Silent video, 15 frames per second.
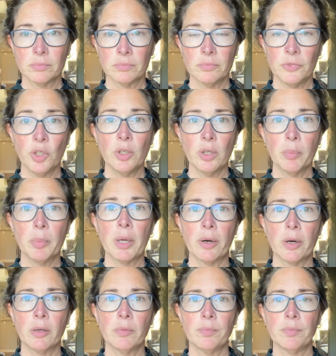You can get
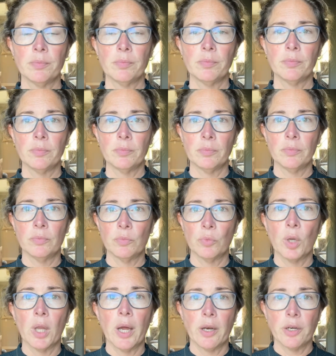better.
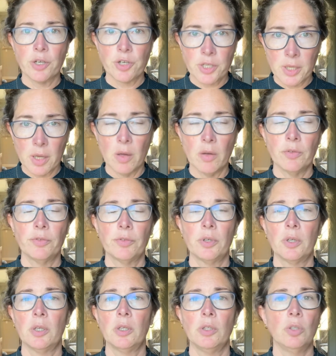Rely on yourself.
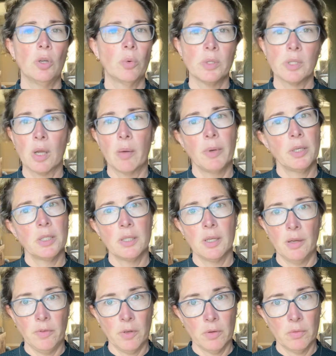No one's coming to
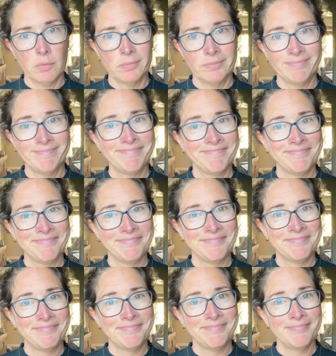save you.
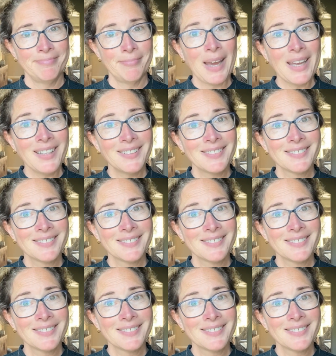Bye.